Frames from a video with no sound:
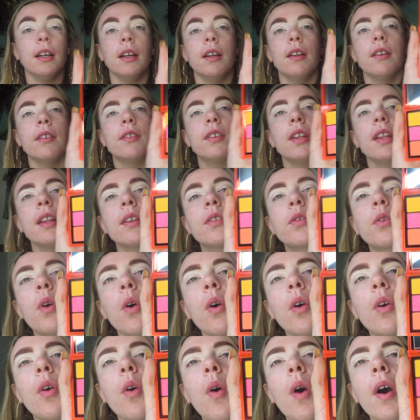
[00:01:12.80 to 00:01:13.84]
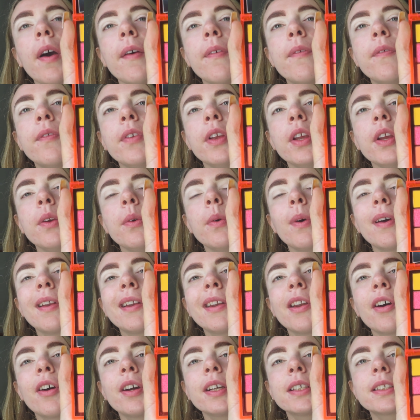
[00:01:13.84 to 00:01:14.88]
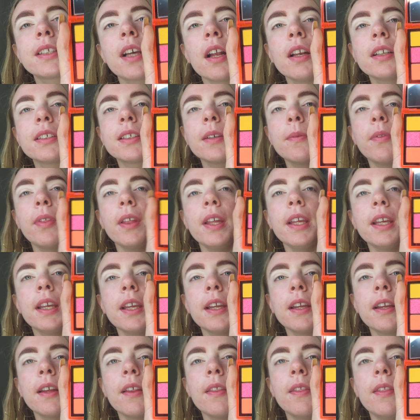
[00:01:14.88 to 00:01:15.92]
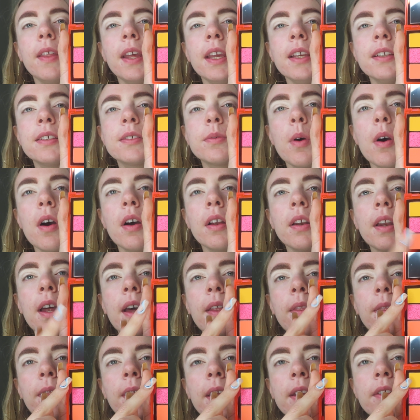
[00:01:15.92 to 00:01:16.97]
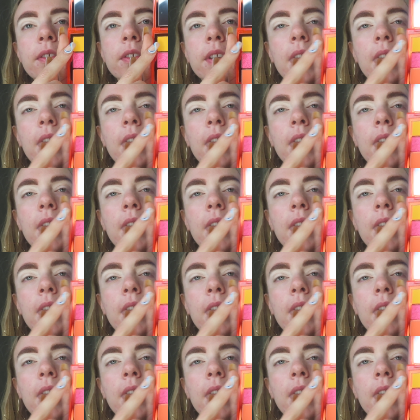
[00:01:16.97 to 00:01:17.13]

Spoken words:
see, there's got quite a few nice colours. I'm thinking this one and this